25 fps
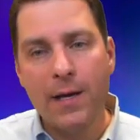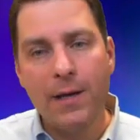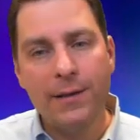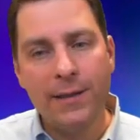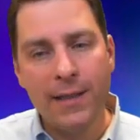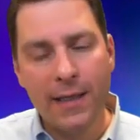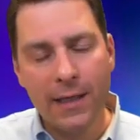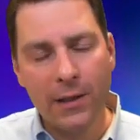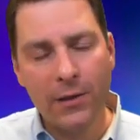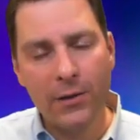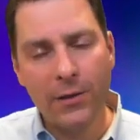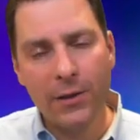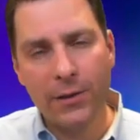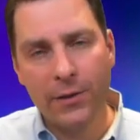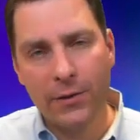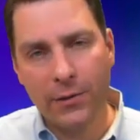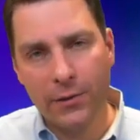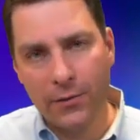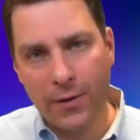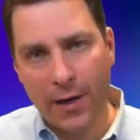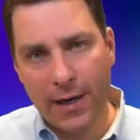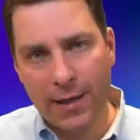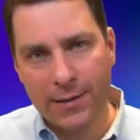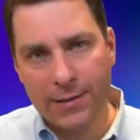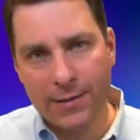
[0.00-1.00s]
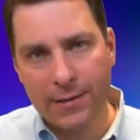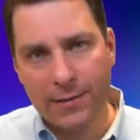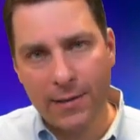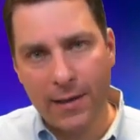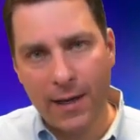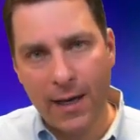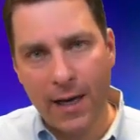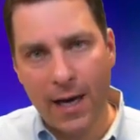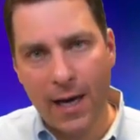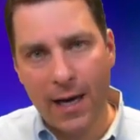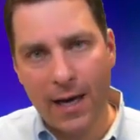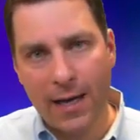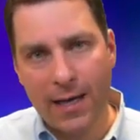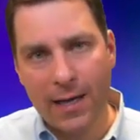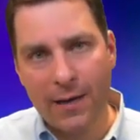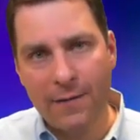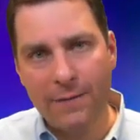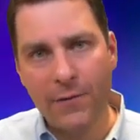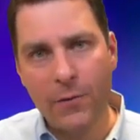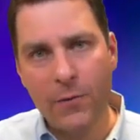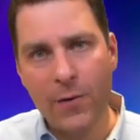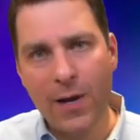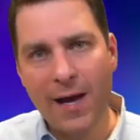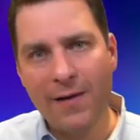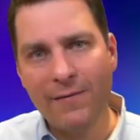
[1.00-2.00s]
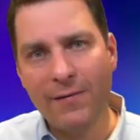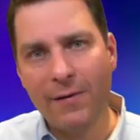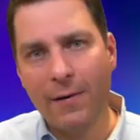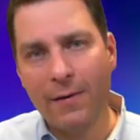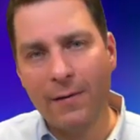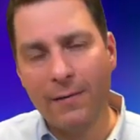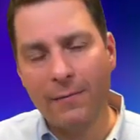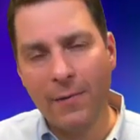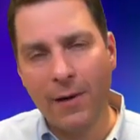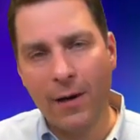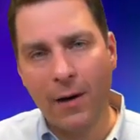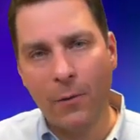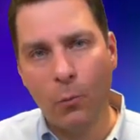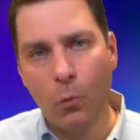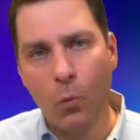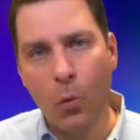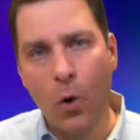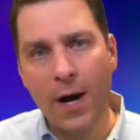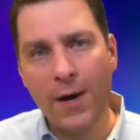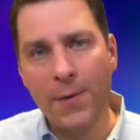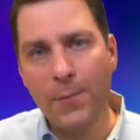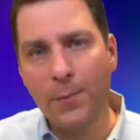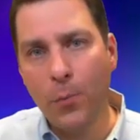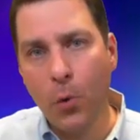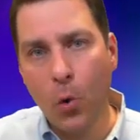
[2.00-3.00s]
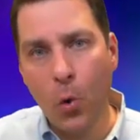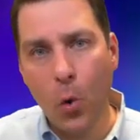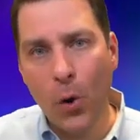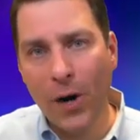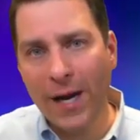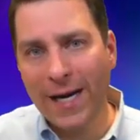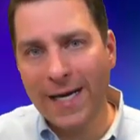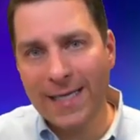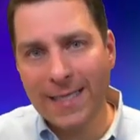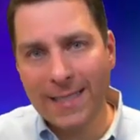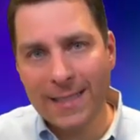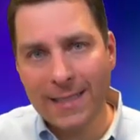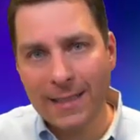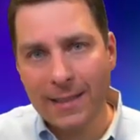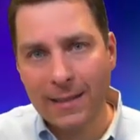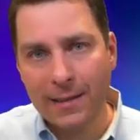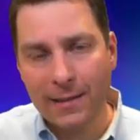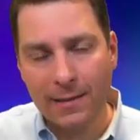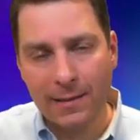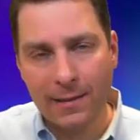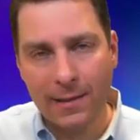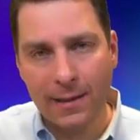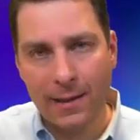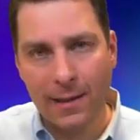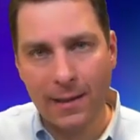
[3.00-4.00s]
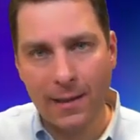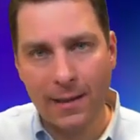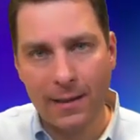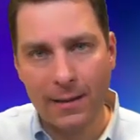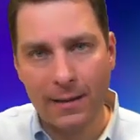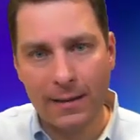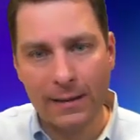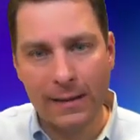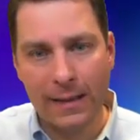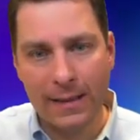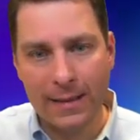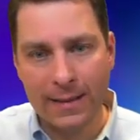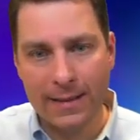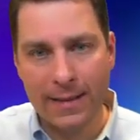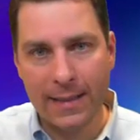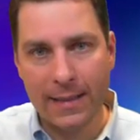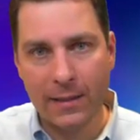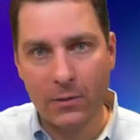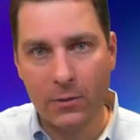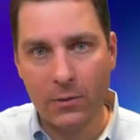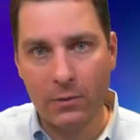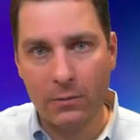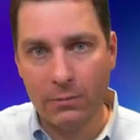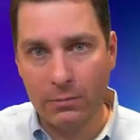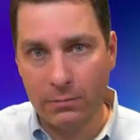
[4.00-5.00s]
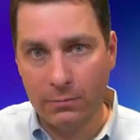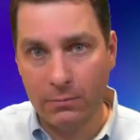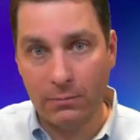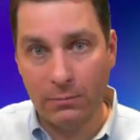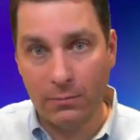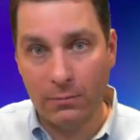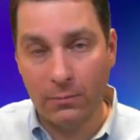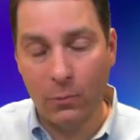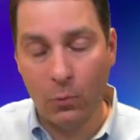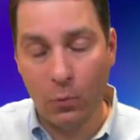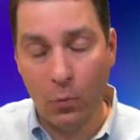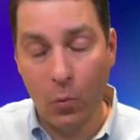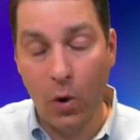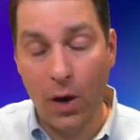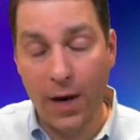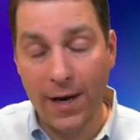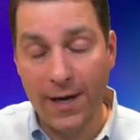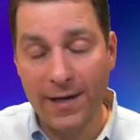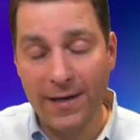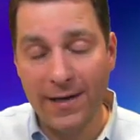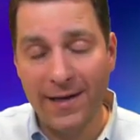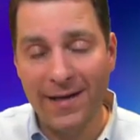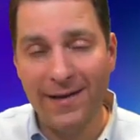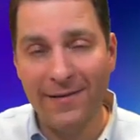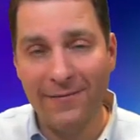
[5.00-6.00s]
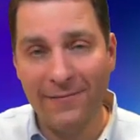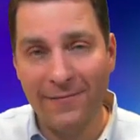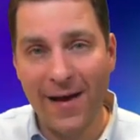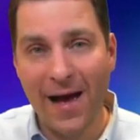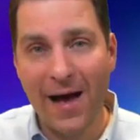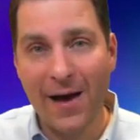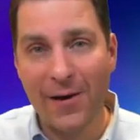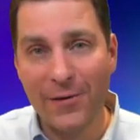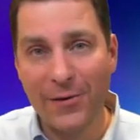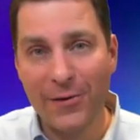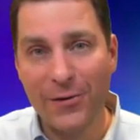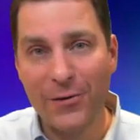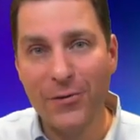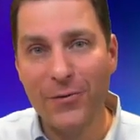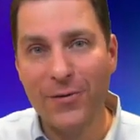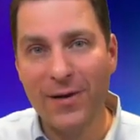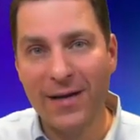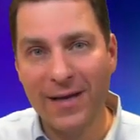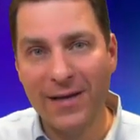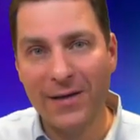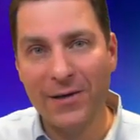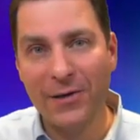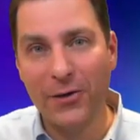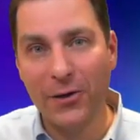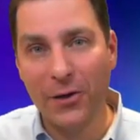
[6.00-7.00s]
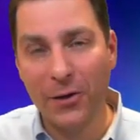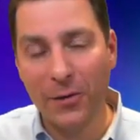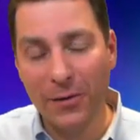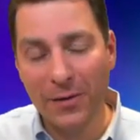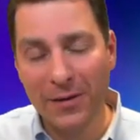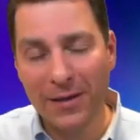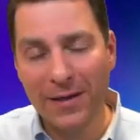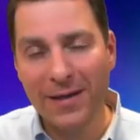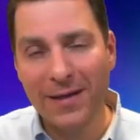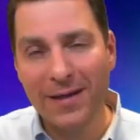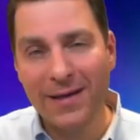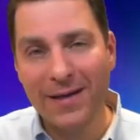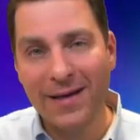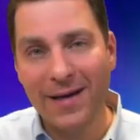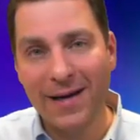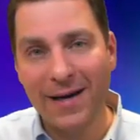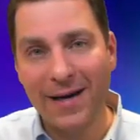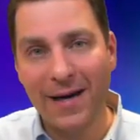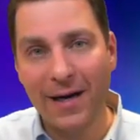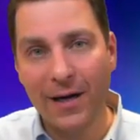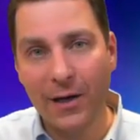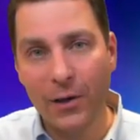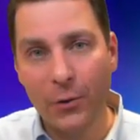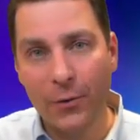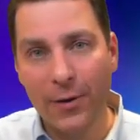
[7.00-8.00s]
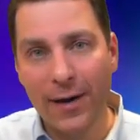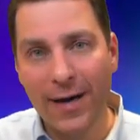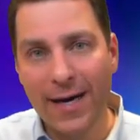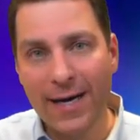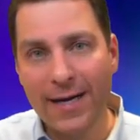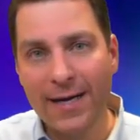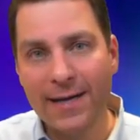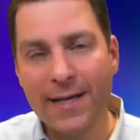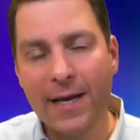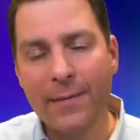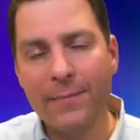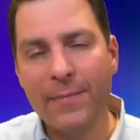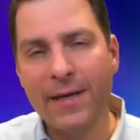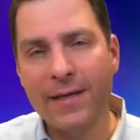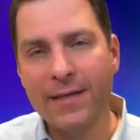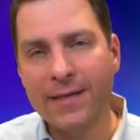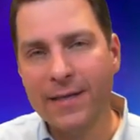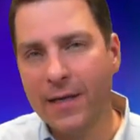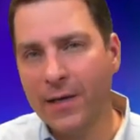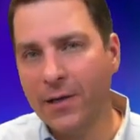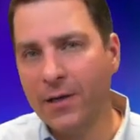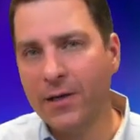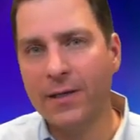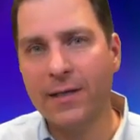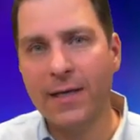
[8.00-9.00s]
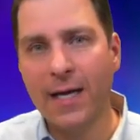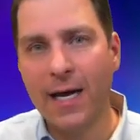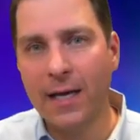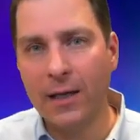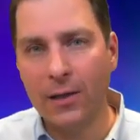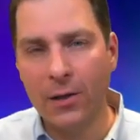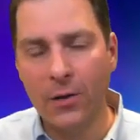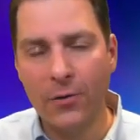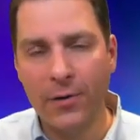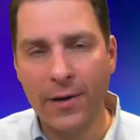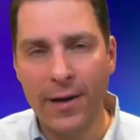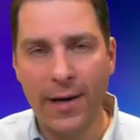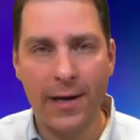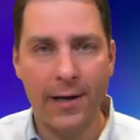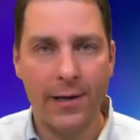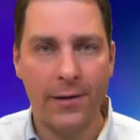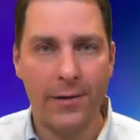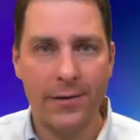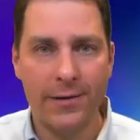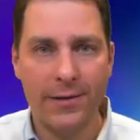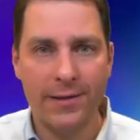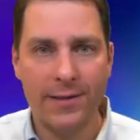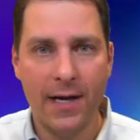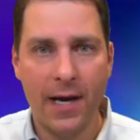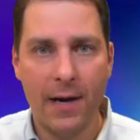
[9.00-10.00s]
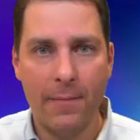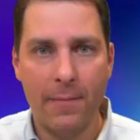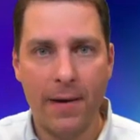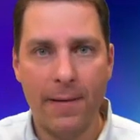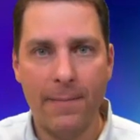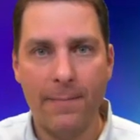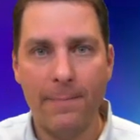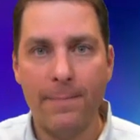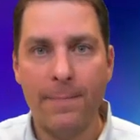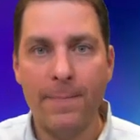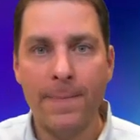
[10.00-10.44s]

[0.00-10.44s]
Take a look at your grades. If you have a 1 point, a single 1 value in your grade, that means I could not locate your assignment.